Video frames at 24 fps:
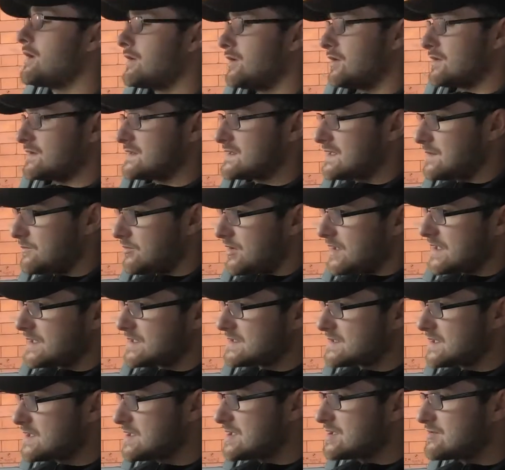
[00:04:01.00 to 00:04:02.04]
onto the brakes,
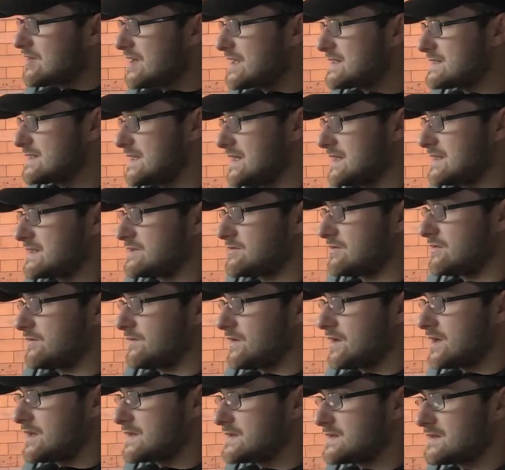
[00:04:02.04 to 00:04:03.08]
straight into
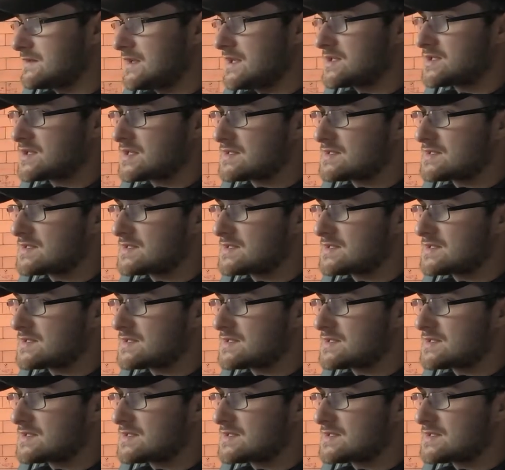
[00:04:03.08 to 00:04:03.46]
reverse. As you can